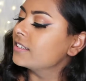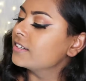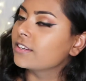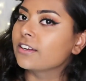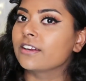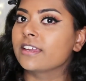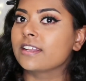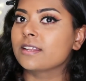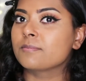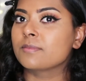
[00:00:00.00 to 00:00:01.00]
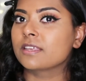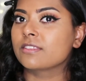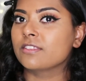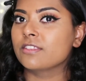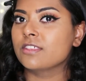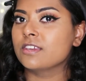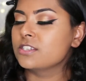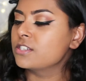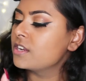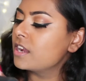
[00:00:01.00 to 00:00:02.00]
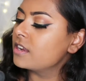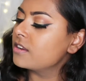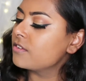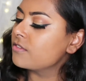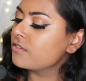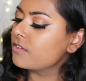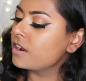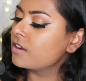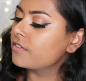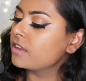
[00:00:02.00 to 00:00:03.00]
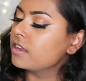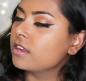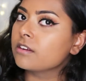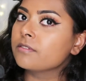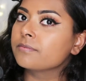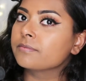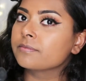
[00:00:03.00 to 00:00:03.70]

I'm gonna go ahead and pick this shade right over here